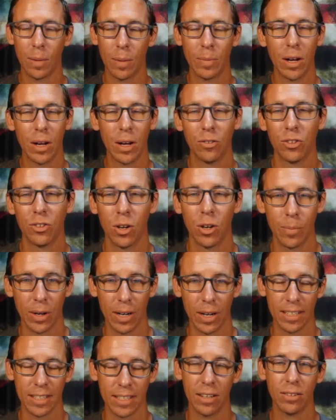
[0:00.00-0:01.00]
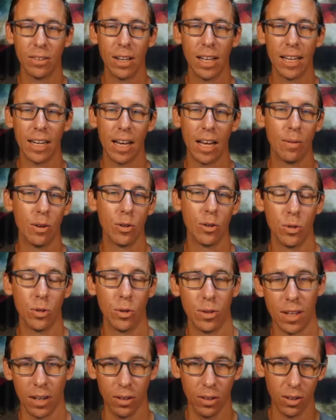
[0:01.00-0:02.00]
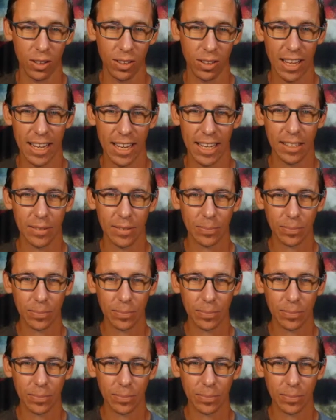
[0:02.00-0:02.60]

I'm not sure how I'm going to sound like. I don't know what it's going to look like.